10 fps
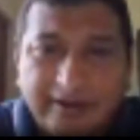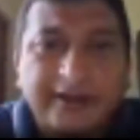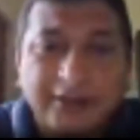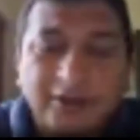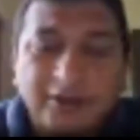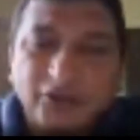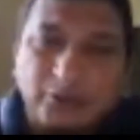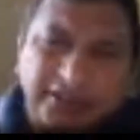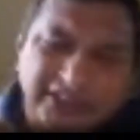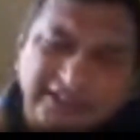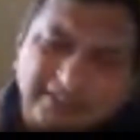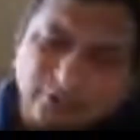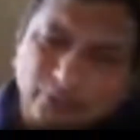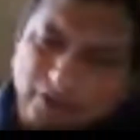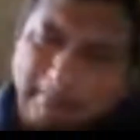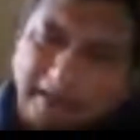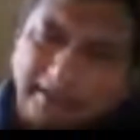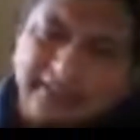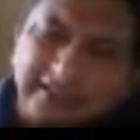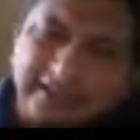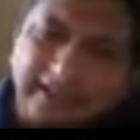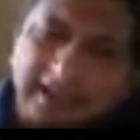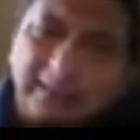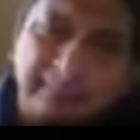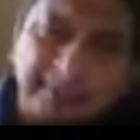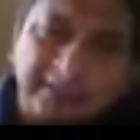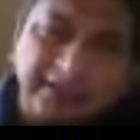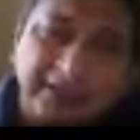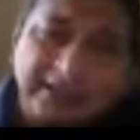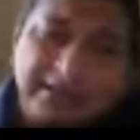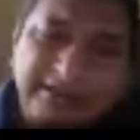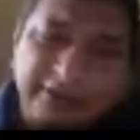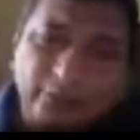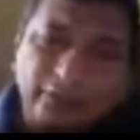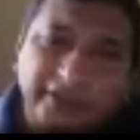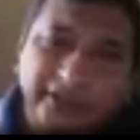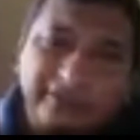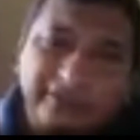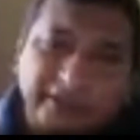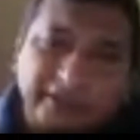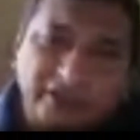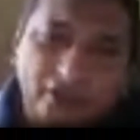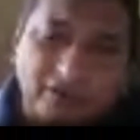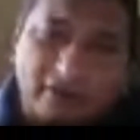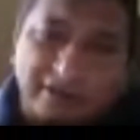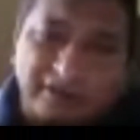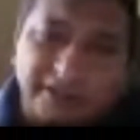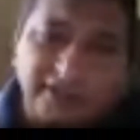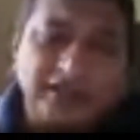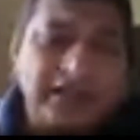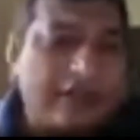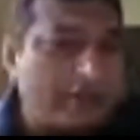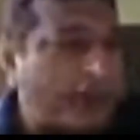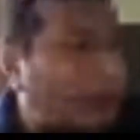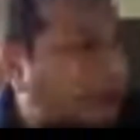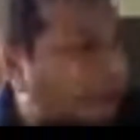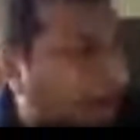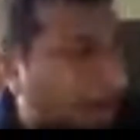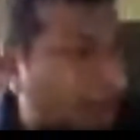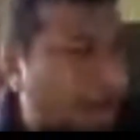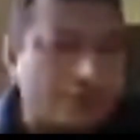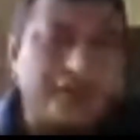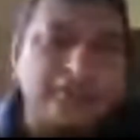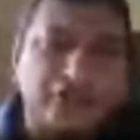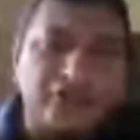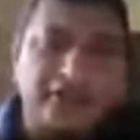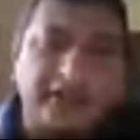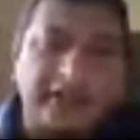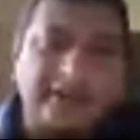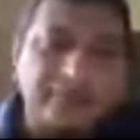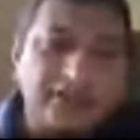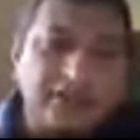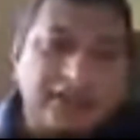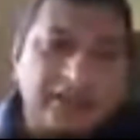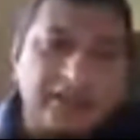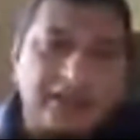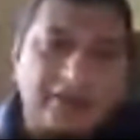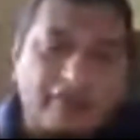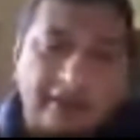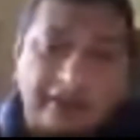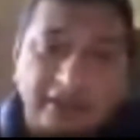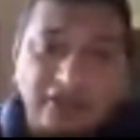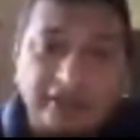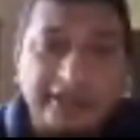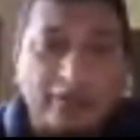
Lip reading: Right? So this is to some extent happened during the financial crisis, where the financial engineering, financial